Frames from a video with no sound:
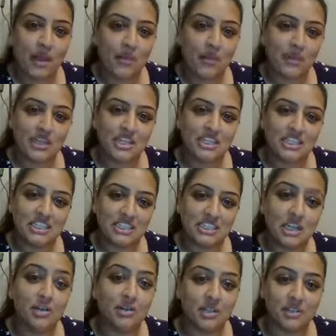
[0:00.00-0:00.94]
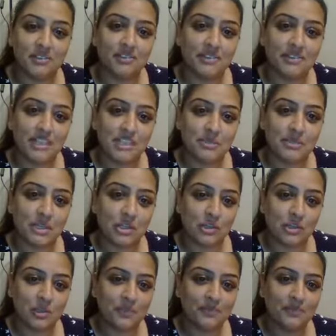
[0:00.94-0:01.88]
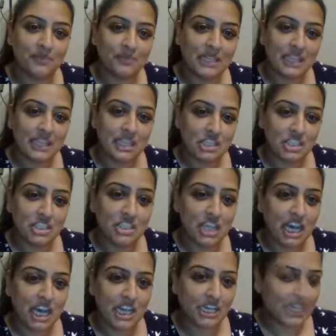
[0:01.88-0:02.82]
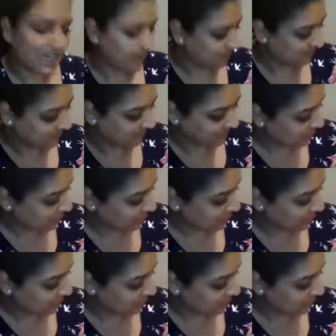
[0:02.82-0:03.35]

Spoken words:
where she's, oh, look, there's a big yawn. She's tired now. You're